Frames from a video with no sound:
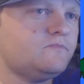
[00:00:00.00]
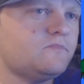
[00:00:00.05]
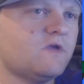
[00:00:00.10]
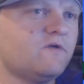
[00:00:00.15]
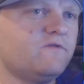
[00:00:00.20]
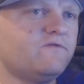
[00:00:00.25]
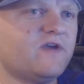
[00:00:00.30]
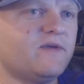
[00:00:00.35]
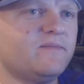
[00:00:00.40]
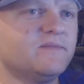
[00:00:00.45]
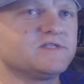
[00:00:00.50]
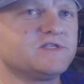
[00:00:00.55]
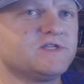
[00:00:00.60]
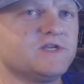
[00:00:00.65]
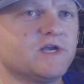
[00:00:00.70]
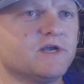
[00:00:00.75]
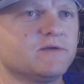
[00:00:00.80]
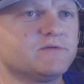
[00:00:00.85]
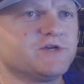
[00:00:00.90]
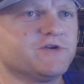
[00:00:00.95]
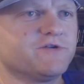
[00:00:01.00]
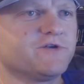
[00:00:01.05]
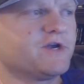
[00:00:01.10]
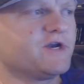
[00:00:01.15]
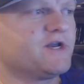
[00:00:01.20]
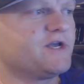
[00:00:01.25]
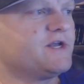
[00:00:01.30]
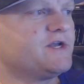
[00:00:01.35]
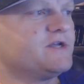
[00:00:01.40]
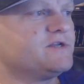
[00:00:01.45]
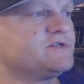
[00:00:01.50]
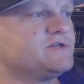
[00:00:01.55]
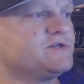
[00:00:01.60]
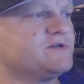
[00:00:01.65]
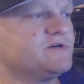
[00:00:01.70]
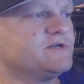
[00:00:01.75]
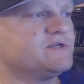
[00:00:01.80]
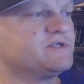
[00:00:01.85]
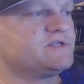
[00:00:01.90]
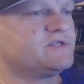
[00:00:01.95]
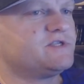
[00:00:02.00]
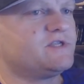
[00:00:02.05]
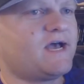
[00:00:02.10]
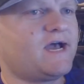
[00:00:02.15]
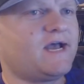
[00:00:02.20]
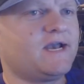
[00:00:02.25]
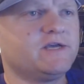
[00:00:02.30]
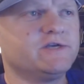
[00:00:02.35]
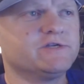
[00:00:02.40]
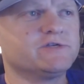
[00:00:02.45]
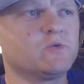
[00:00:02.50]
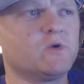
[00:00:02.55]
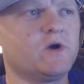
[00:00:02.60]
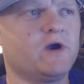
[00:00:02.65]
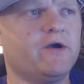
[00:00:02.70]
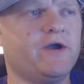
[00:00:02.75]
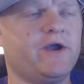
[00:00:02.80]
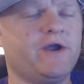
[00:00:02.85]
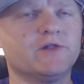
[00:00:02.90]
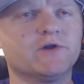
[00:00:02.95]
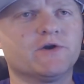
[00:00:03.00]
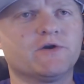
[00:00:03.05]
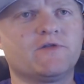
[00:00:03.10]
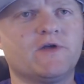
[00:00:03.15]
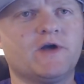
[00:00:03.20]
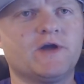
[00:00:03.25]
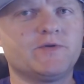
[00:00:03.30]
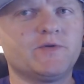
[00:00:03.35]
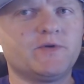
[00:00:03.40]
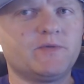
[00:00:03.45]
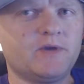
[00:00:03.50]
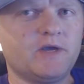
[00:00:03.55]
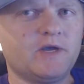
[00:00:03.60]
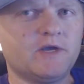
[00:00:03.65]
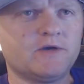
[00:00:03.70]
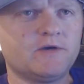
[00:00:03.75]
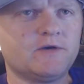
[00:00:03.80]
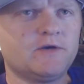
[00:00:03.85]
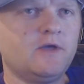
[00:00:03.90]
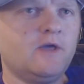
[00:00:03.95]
famous thing I'm sure they're going to get into, is that is where Hitler thought it would be.